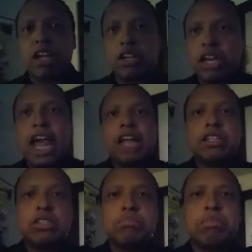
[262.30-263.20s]
a good
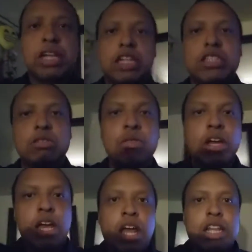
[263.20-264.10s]
attitude because you
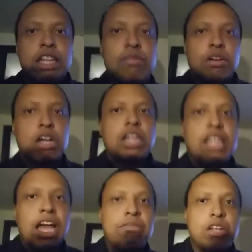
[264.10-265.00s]
live a good
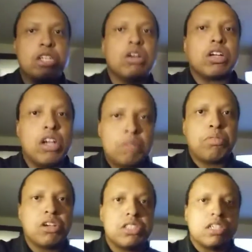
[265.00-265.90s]
life and you're a good
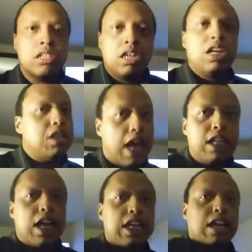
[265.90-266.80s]
person.
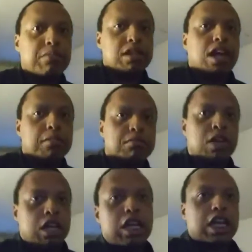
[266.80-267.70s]
Not like Eminem.
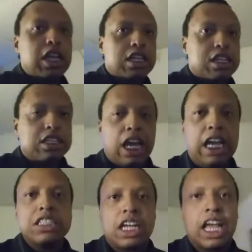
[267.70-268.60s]

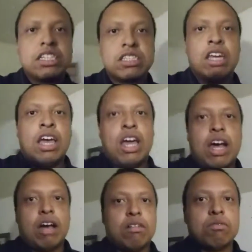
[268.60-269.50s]
He's against
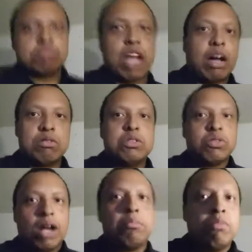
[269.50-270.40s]
Donald
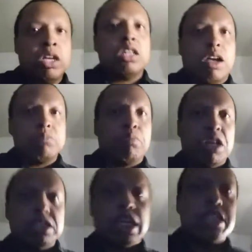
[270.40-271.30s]
Trump.
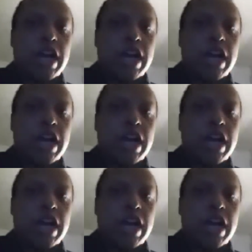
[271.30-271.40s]
President